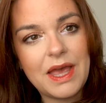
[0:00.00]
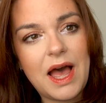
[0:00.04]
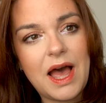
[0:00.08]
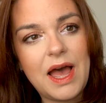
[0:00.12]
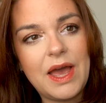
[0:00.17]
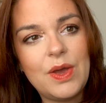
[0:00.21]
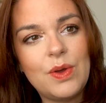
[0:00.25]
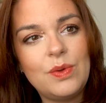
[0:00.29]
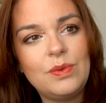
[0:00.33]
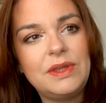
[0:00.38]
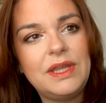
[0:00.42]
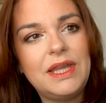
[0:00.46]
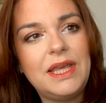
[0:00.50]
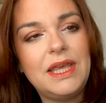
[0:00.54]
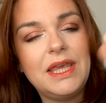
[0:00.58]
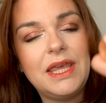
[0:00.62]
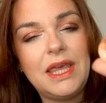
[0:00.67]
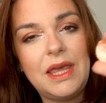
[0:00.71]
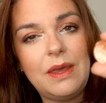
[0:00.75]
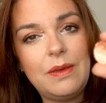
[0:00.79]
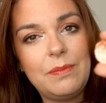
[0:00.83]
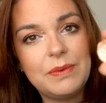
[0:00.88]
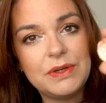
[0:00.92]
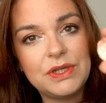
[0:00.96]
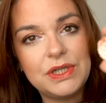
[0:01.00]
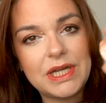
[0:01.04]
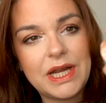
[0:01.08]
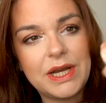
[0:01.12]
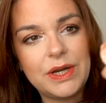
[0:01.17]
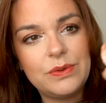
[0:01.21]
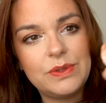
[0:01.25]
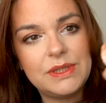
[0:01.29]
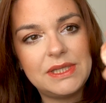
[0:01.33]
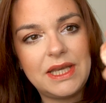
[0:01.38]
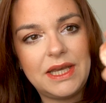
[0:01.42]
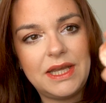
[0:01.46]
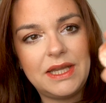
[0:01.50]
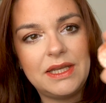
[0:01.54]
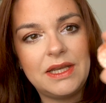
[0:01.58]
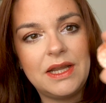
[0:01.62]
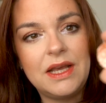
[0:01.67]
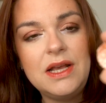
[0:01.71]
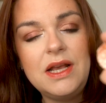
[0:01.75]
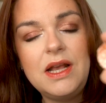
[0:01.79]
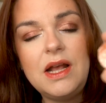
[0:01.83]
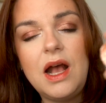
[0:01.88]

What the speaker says: I only keep shadows in